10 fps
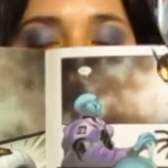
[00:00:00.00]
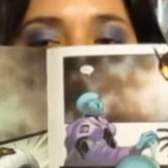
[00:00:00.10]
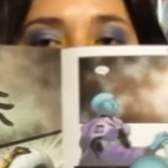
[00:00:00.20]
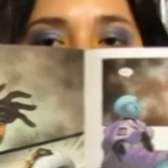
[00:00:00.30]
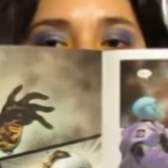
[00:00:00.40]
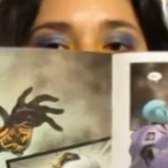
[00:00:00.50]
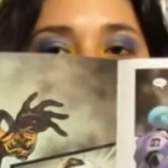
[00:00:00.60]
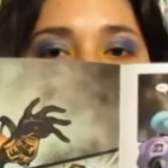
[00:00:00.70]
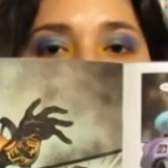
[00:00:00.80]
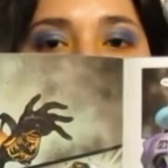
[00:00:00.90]
arc or
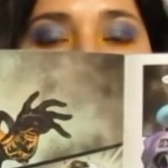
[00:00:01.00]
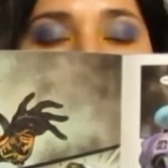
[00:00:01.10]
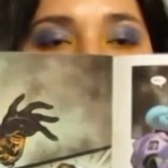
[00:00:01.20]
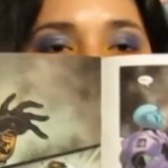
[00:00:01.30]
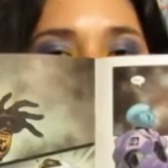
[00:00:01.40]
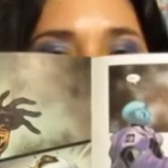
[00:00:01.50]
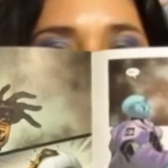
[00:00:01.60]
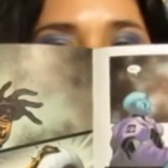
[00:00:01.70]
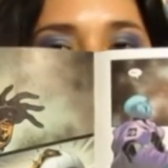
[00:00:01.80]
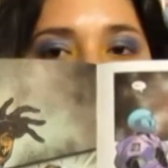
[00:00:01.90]
whatnot.
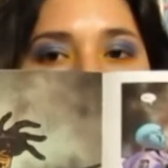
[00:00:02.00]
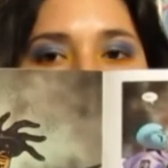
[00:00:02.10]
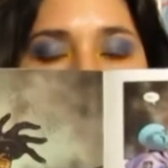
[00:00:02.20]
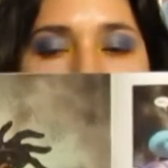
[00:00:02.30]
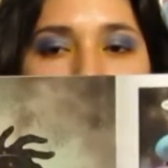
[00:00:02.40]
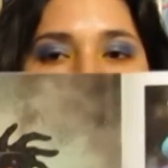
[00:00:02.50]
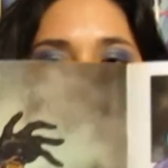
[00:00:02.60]
Just reminds me